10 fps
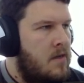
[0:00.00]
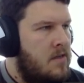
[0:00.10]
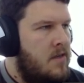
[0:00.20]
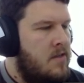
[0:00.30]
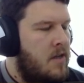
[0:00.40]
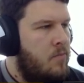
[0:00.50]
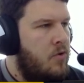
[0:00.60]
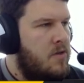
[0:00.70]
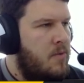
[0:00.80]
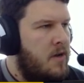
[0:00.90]
16
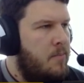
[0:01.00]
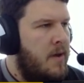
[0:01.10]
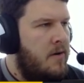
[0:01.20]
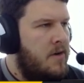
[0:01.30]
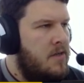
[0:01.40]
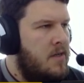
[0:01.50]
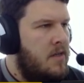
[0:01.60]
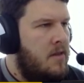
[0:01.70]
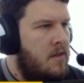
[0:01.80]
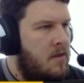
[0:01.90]
points behind Perez
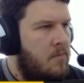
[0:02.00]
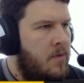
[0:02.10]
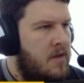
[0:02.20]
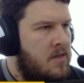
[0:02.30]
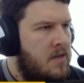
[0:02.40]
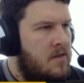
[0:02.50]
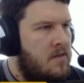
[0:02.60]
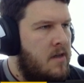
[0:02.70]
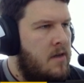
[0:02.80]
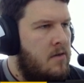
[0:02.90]
in
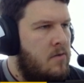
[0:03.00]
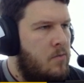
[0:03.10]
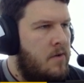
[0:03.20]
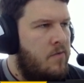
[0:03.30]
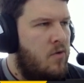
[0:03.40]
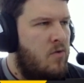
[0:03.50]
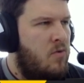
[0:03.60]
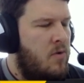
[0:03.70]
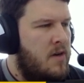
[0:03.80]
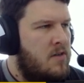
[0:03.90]
P6 there, We have got
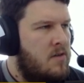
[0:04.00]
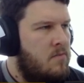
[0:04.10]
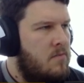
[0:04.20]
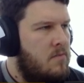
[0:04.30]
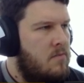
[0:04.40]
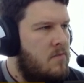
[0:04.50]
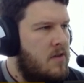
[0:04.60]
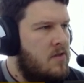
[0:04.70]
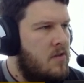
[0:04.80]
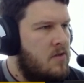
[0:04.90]
quite some
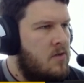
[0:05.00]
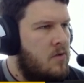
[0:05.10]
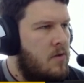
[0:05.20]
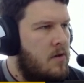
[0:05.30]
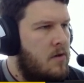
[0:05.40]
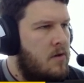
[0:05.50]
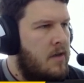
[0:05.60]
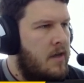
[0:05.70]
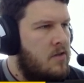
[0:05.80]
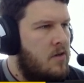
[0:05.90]
distance to
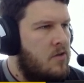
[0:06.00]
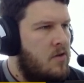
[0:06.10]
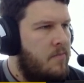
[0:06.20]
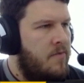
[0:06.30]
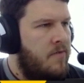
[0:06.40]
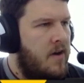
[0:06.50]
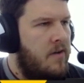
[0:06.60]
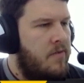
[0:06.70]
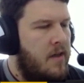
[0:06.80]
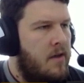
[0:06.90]
get into the top
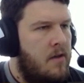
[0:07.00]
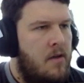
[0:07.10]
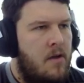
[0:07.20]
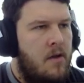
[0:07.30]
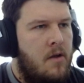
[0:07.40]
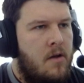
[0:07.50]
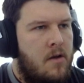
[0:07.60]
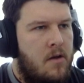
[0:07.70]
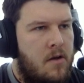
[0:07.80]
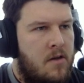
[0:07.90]
5 there.
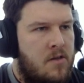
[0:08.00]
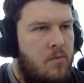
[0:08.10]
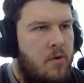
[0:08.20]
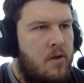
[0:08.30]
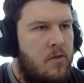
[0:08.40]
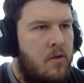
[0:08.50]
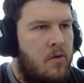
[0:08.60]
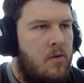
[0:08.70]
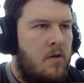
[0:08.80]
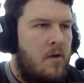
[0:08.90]
Let's see what we can
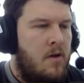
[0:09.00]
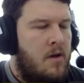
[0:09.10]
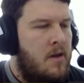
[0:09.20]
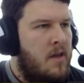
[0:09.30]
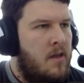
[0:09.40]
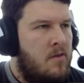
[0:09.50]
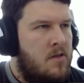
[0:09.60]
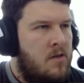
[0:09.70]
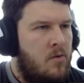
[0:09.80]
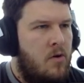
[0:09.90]
do. And again,
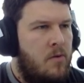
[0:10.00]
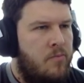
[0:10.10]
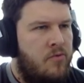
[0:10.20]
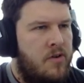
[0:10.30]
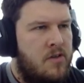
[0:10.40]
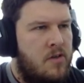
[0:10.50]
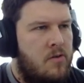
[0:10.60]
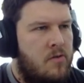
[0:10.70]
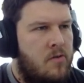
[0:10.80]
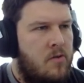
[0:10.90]
still got a pretty
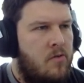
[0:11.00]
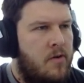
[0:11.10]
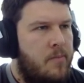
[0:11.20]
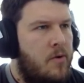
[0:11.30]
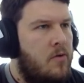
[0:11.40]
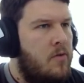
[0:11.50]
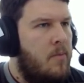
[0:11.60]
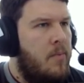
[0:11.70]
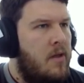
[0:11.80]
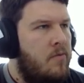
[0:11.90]
good grip on the
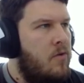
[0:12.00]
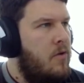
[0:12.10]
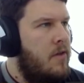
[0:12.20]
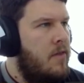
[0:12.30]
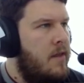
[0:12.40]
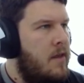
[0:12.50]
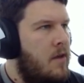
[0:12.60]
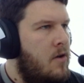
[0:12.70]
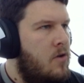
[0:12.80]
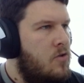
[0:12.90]
P4 in
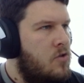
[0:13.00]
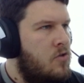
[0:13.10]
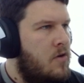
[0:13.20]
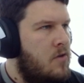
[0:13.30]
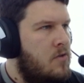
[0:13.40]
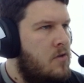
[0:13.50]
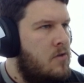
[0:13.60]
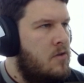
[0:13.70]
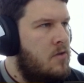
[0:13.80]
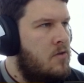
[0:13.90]
the
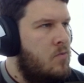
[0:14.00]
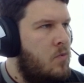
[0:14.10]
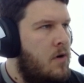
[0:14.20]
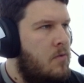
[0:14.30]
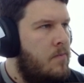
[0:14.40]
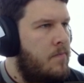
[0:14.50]
constructors as well.